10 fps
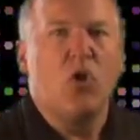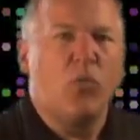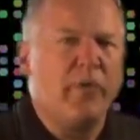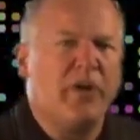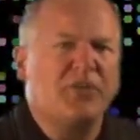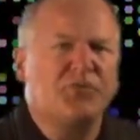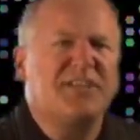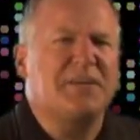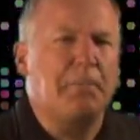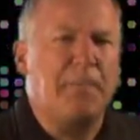We want to
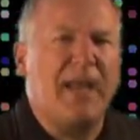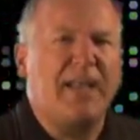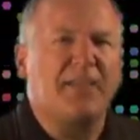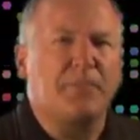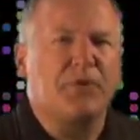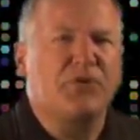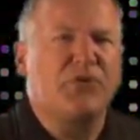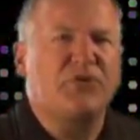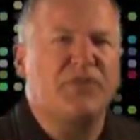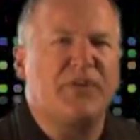address embedding the
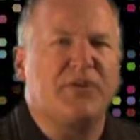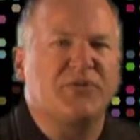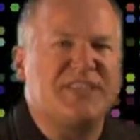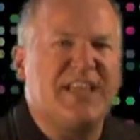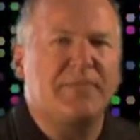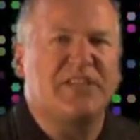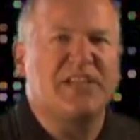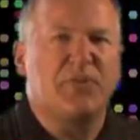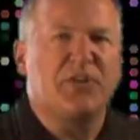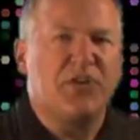produced videos
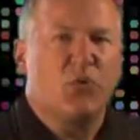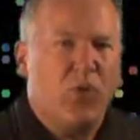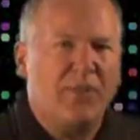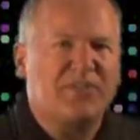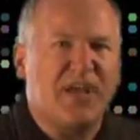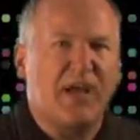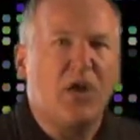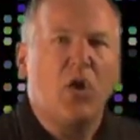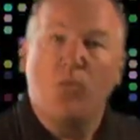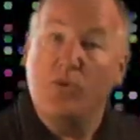seamlessly within your website
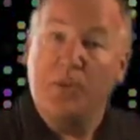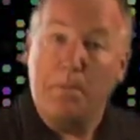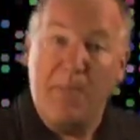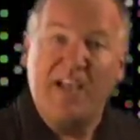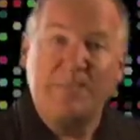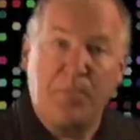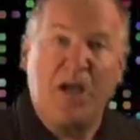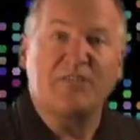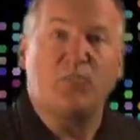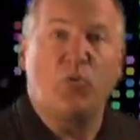with the best
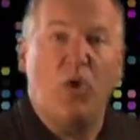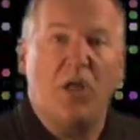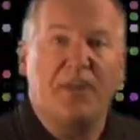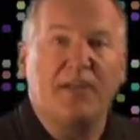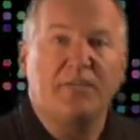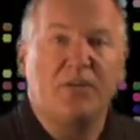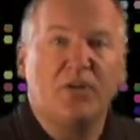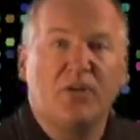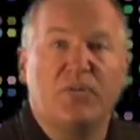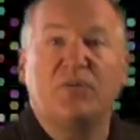possible quality.
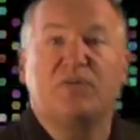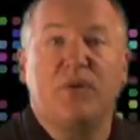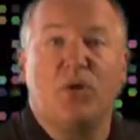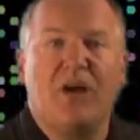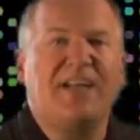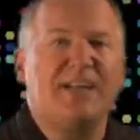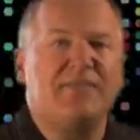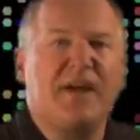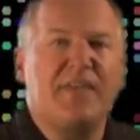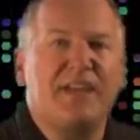First of all,
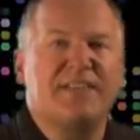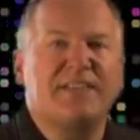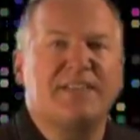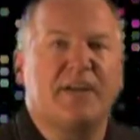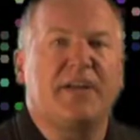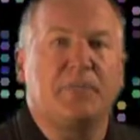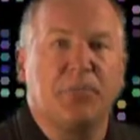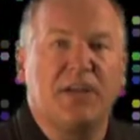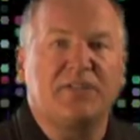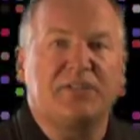identify the necessary
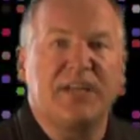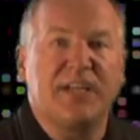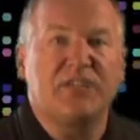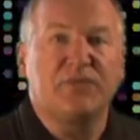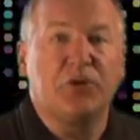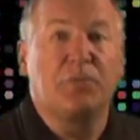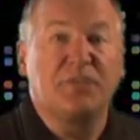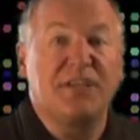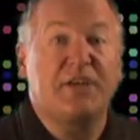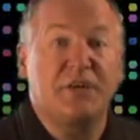compressor settings for your
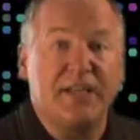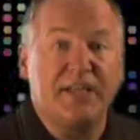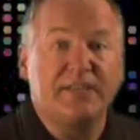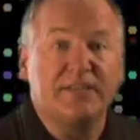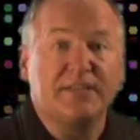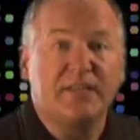particular needs.